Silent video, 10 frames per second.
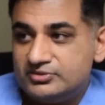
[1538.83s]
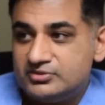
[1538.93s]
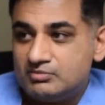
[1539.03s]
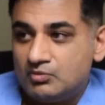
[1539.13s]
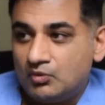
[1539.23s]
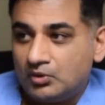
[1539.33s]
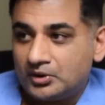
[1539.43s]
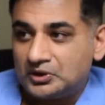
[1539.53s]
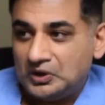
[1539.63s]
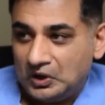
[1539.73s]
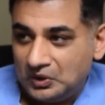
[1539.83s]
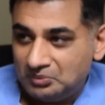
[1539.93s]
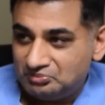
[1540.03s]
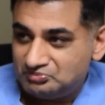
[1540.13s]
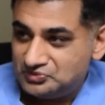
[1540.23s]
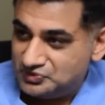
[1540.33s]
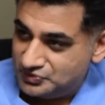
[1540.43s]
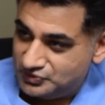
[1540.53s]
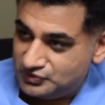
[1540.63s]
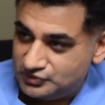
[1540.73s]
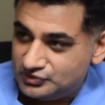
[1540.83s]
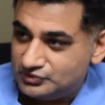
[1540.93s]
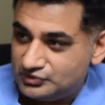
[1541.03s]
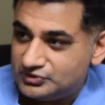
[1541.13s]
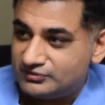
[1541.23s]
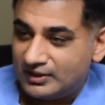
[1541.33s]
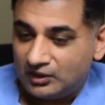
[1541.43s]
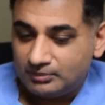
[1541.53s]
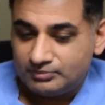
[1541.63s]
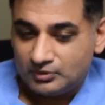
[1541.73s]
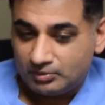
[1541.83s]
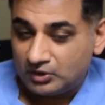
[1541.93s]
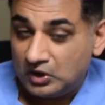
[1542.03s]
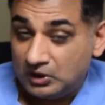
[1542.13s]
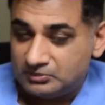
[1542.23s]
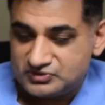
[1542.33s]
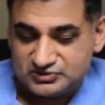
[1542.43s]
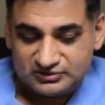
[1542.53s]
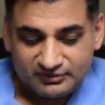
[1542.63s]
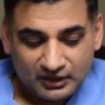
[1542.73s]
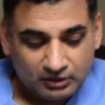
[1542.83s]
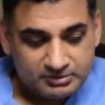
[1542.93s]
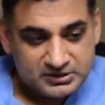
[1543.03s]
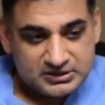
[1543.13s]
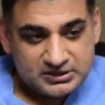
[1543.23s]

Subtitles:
the more calm you develop, or more calmness you develop.